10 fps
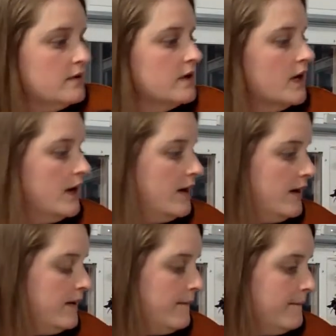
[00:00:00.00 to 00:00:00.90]

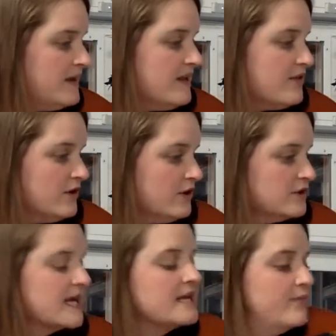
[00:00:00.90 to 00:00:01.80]
another little
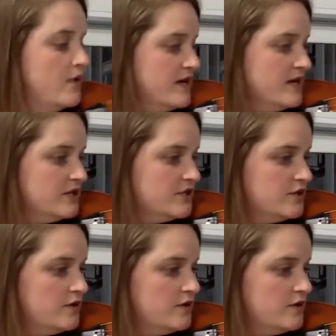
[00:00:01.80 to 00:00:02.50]
tiny bowing issue.